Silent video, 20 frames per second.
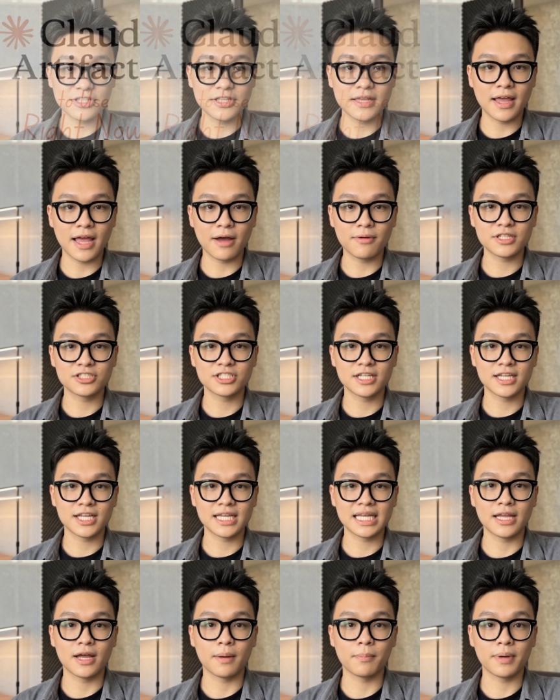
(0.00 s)
gave us a
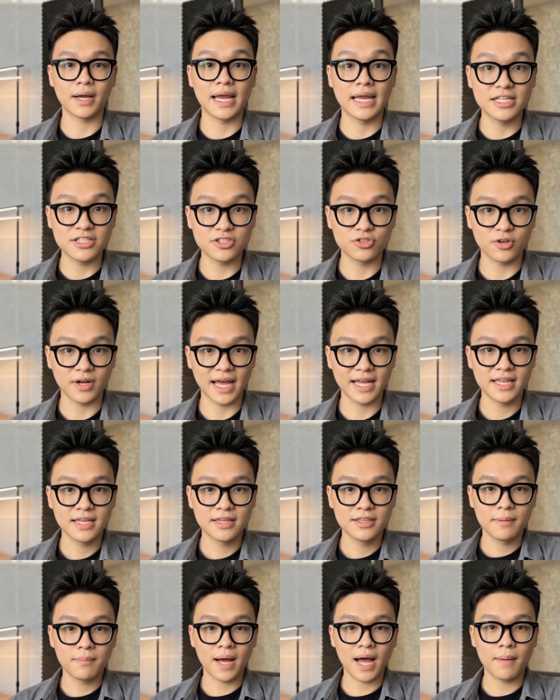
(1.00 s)
cleaner place to edit
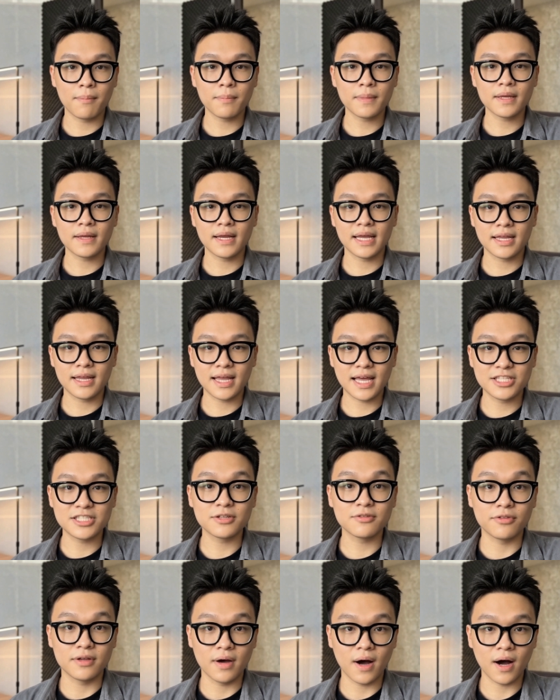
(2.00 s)
the map. In
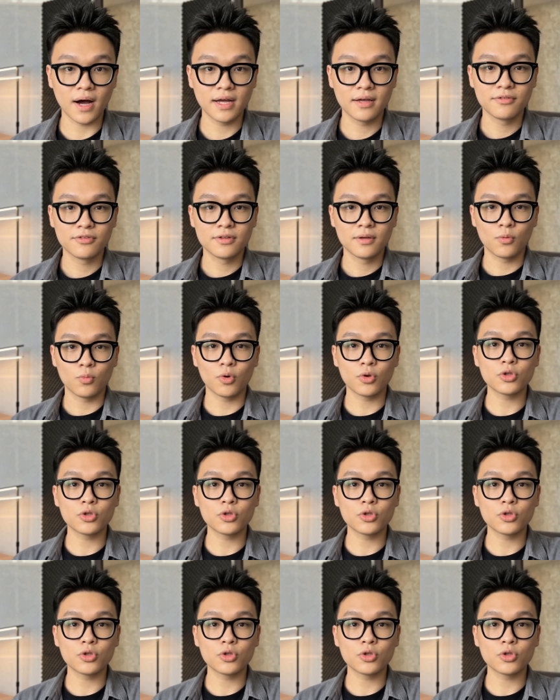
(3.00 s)
lesson 5, we'll